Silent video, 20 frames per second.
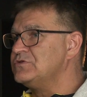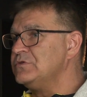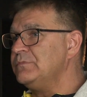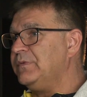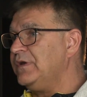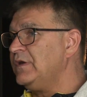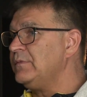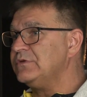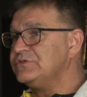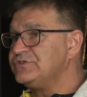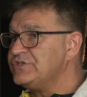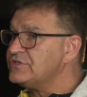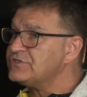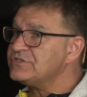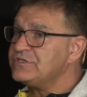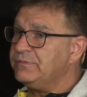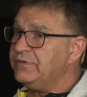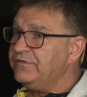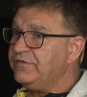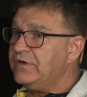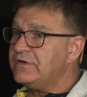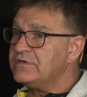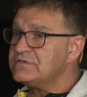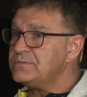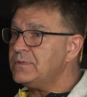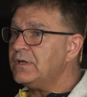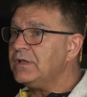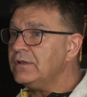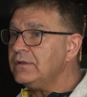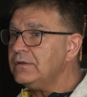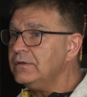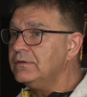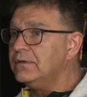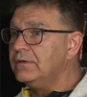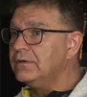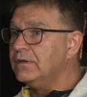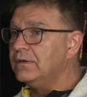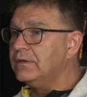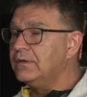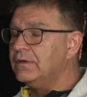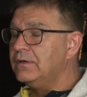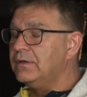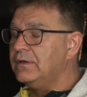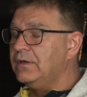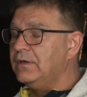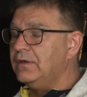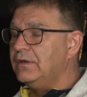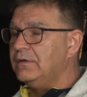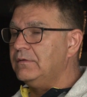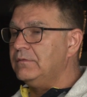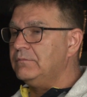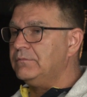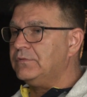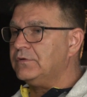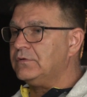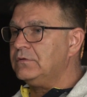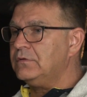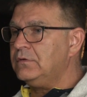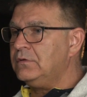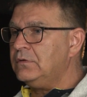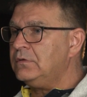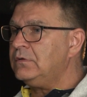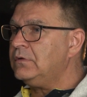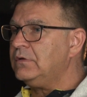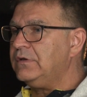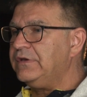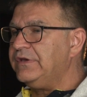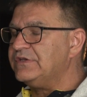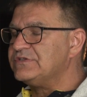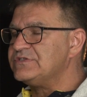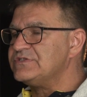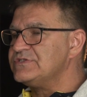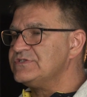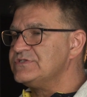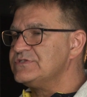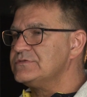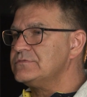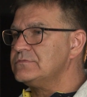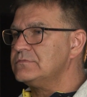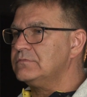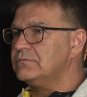some people shits, to be fair, as well. But no, it's